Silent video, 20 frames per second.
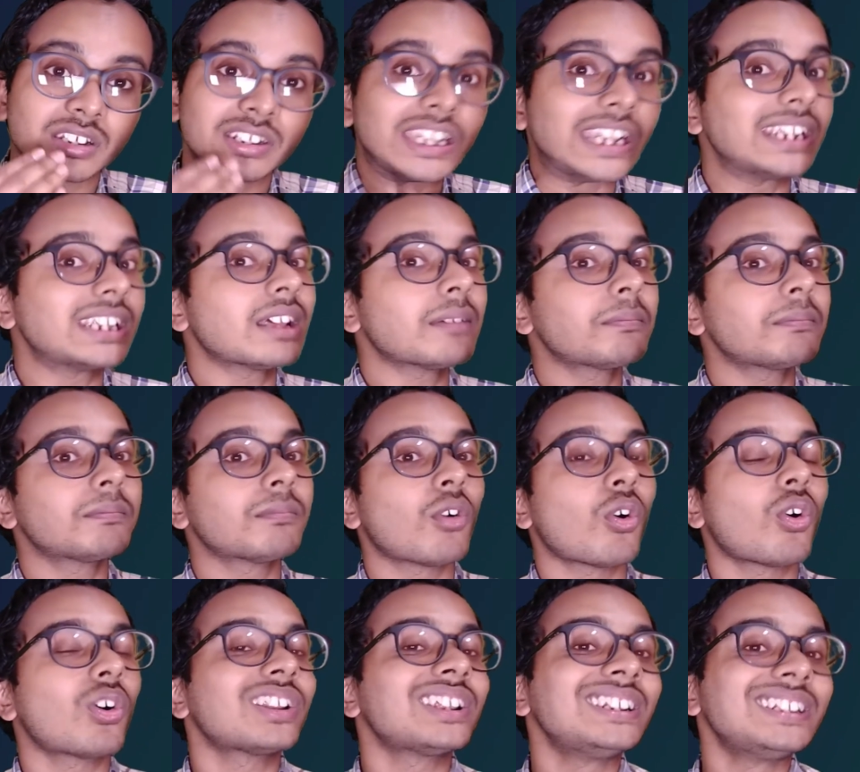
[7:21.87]
data
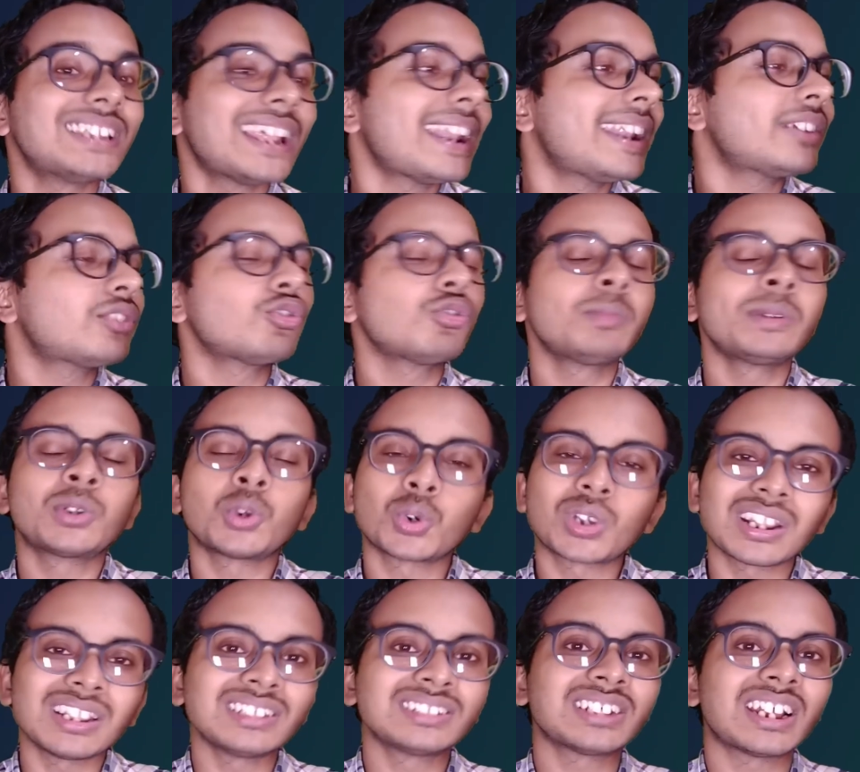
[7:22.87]
or internet will be
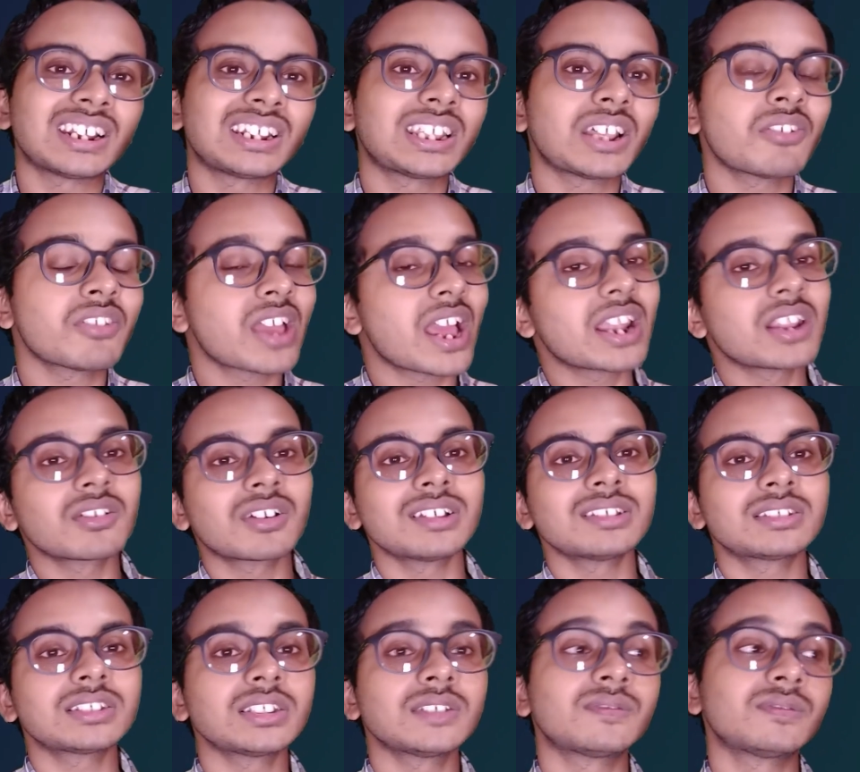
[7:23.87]
totally shut down. Here you can see,